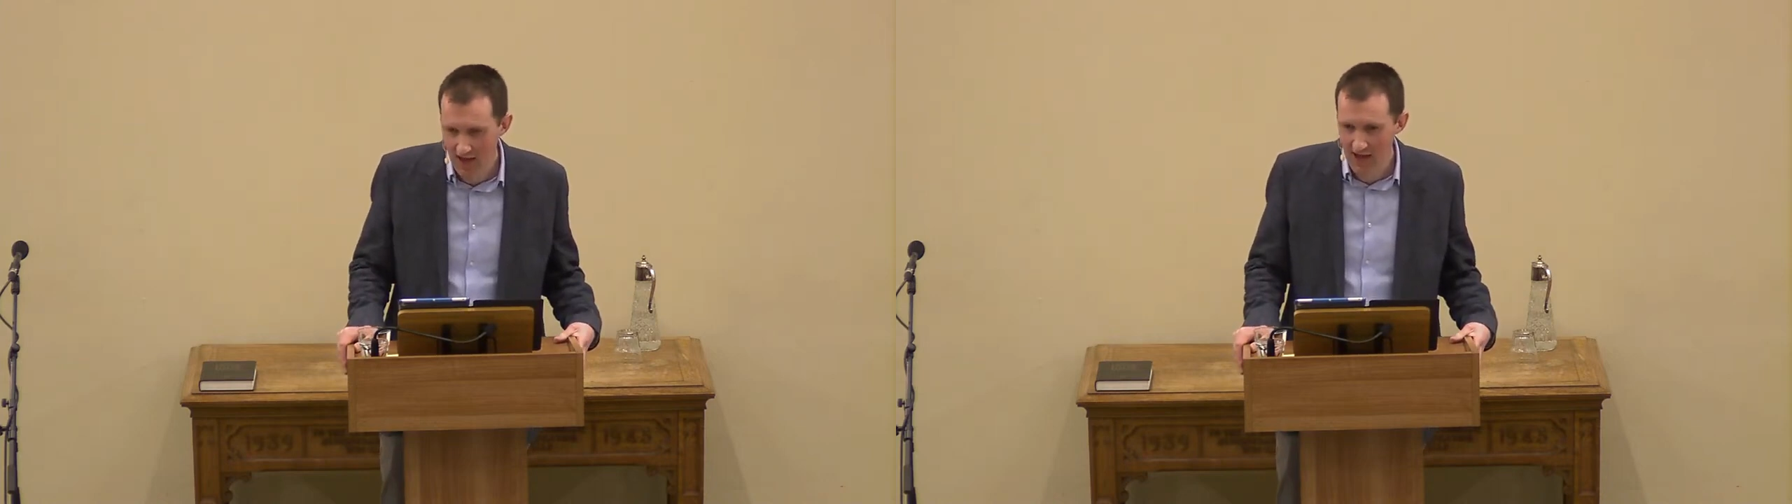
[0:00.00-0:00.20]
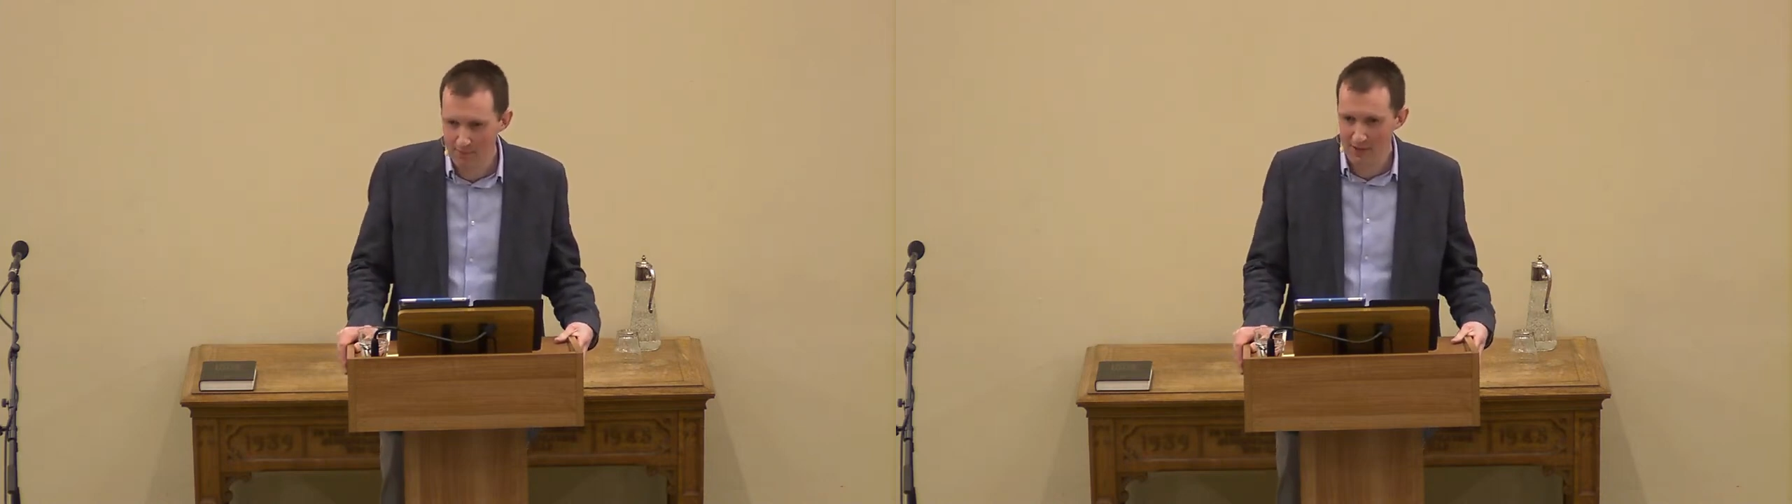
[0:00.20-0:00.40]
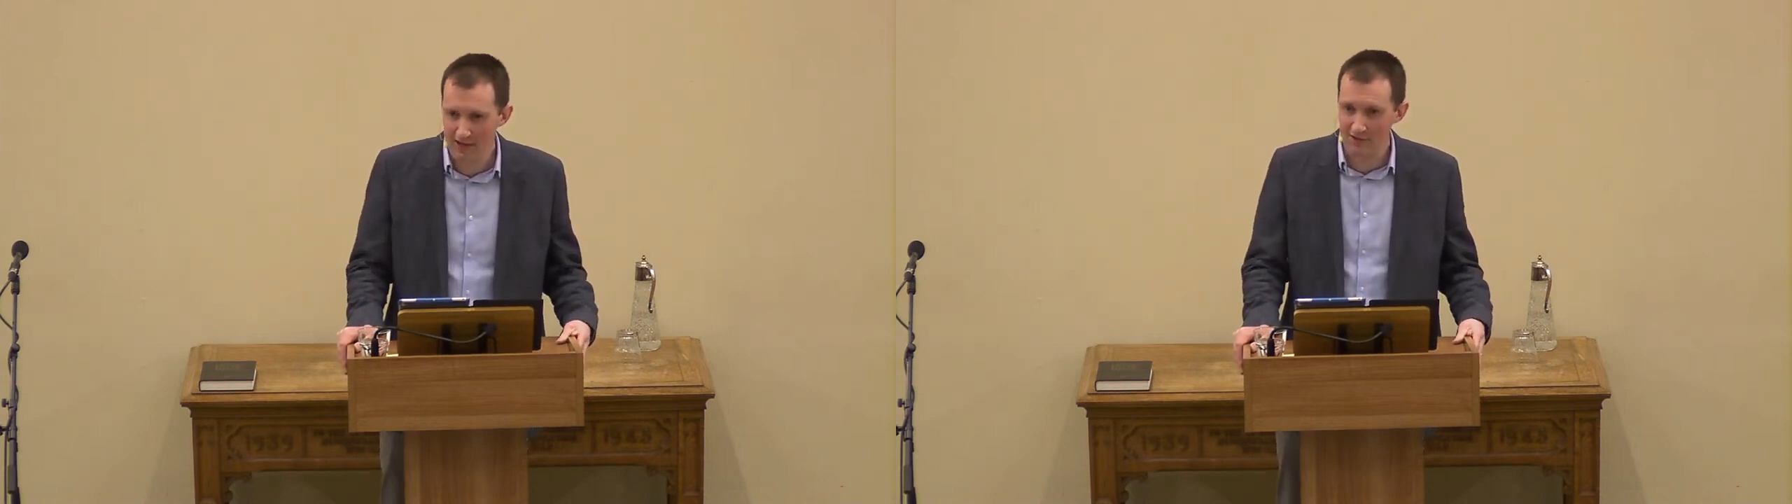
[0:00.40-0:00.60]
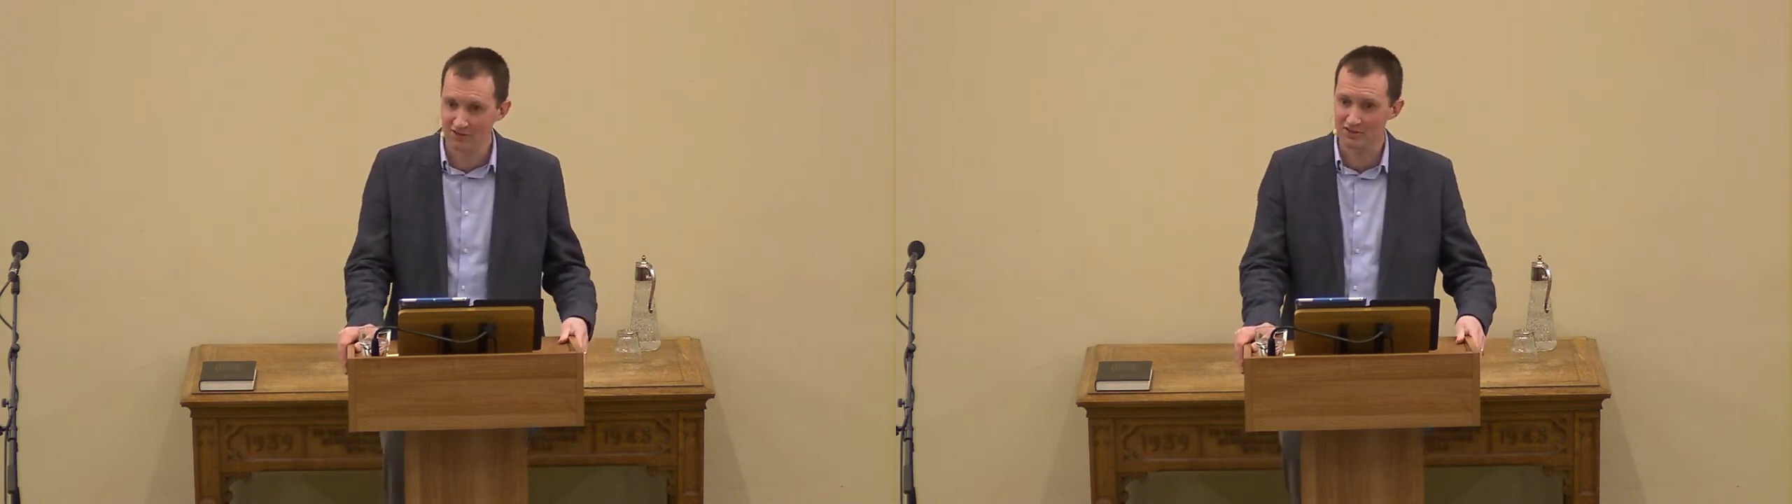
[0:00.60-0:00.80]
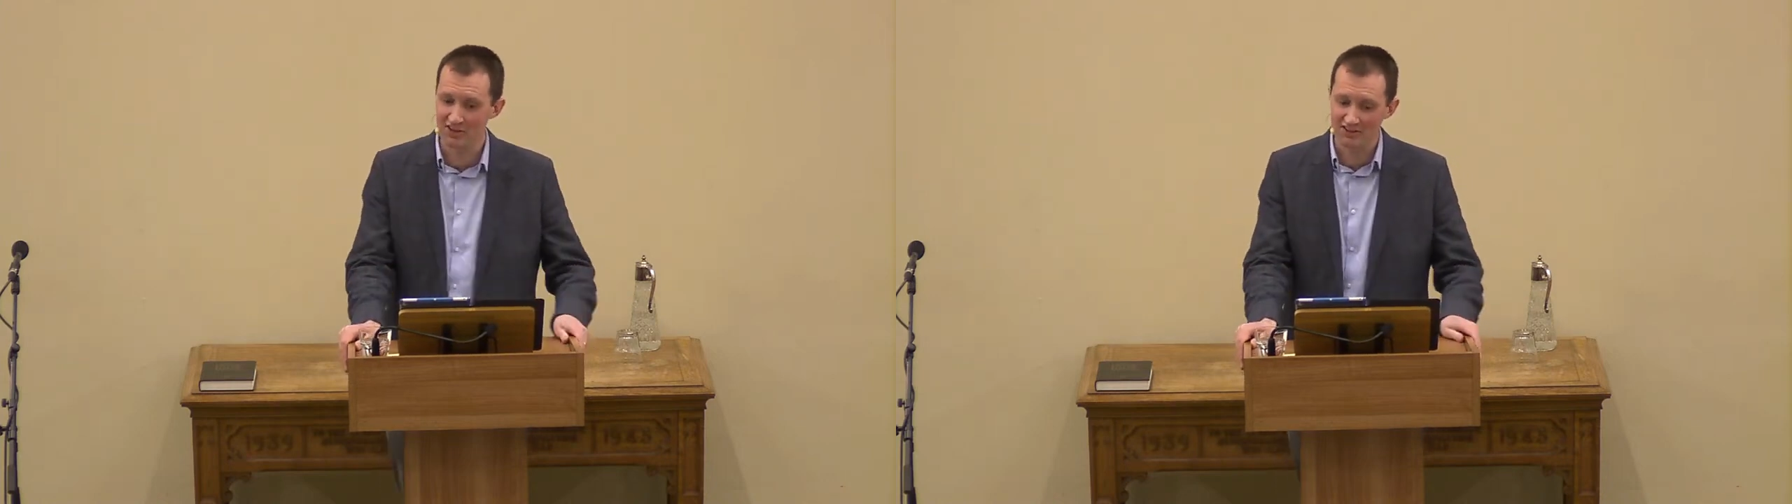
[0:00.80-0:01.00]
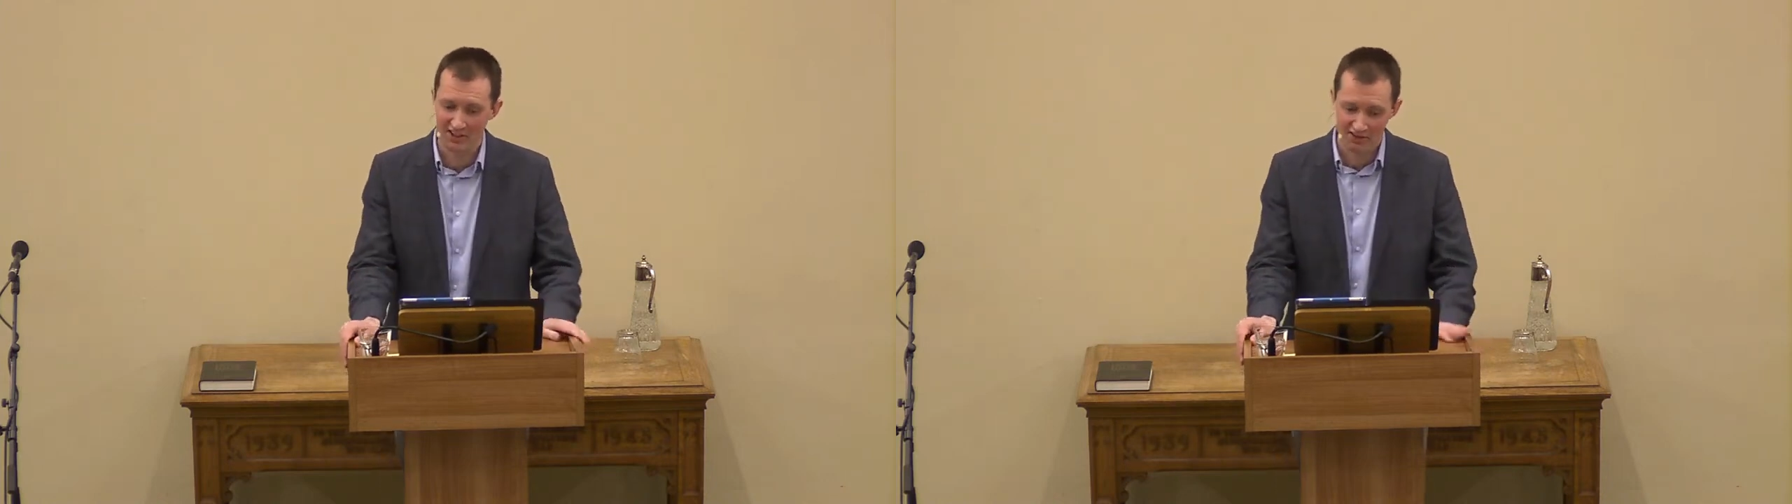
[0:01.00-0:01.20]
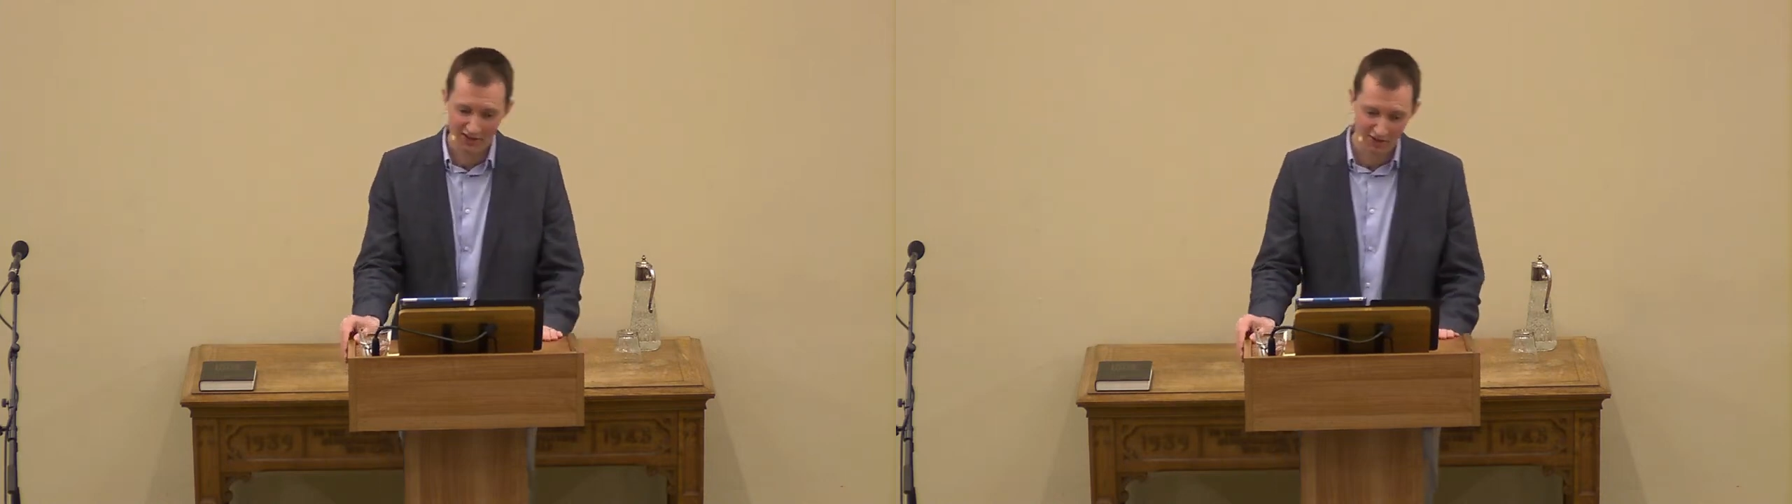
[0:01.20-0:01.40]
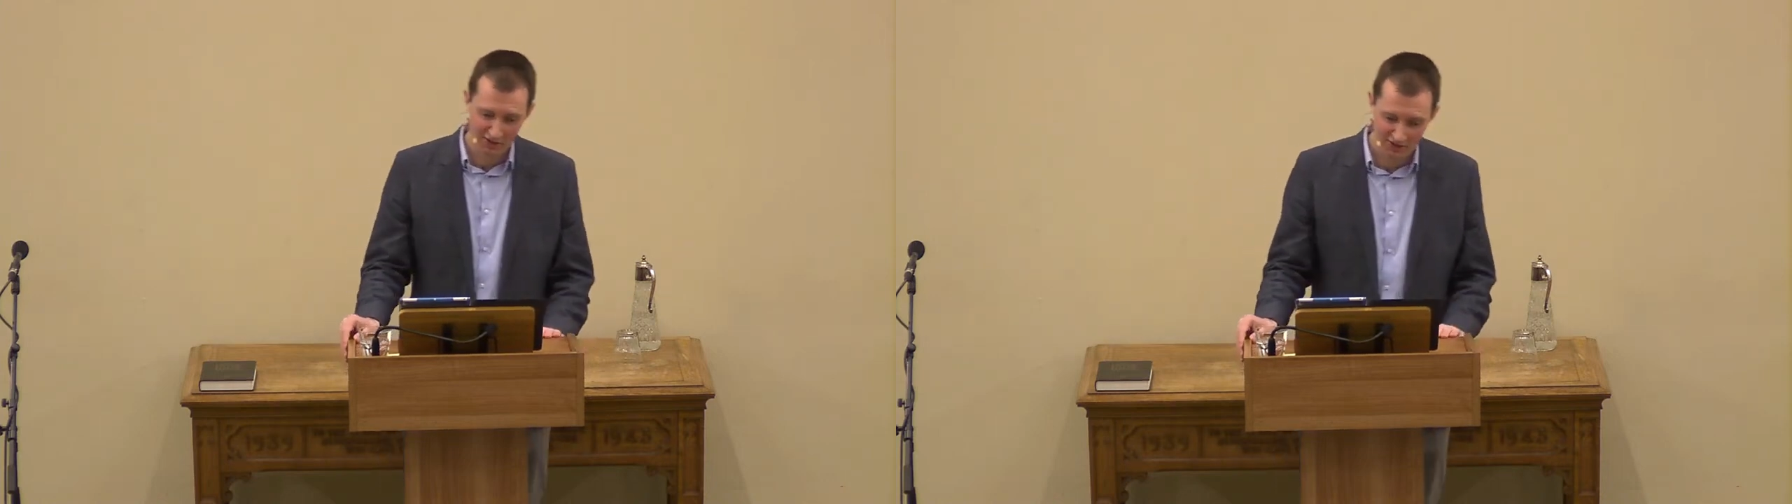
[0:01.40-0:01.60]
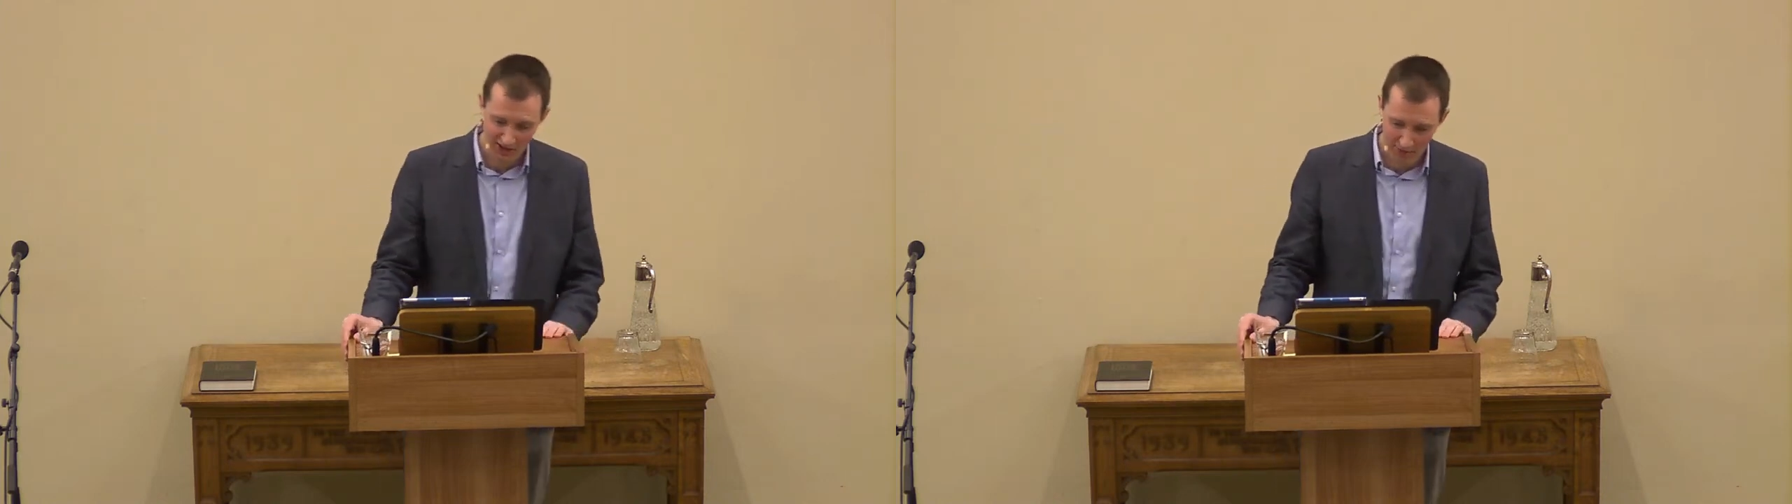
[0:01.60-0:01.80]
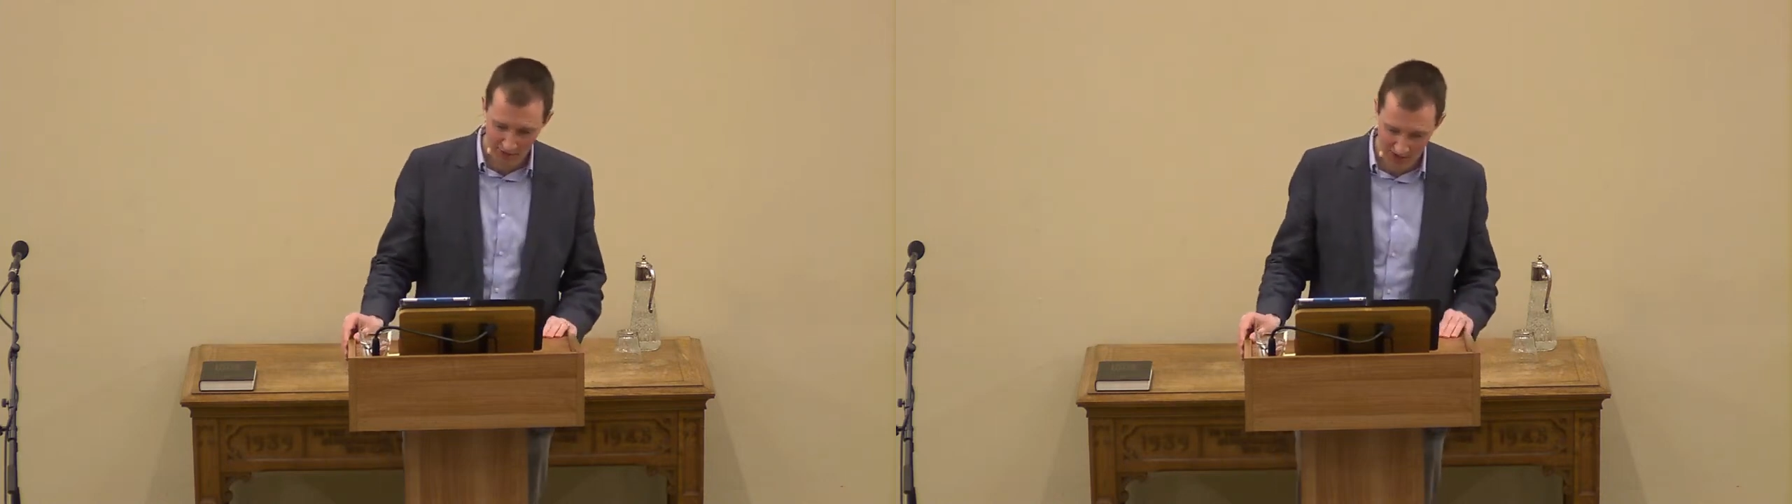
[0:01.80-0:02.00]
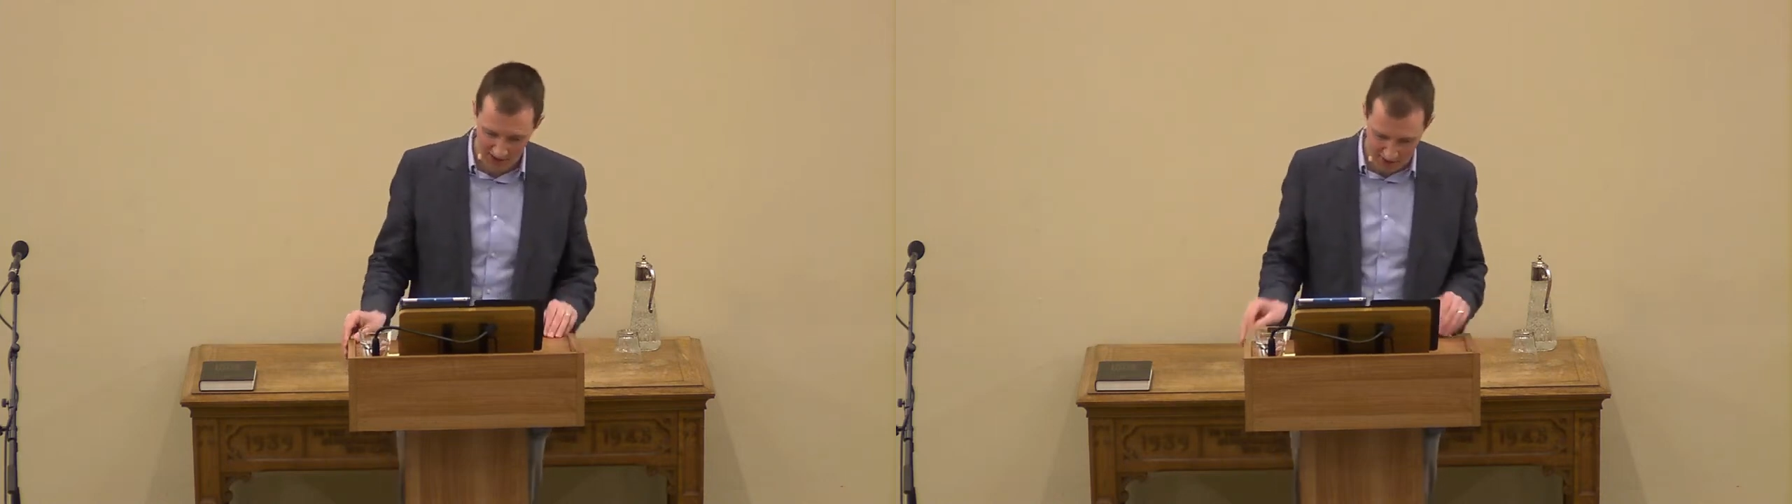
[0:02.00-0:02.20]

And parents do this kind of thing all the time, don't they?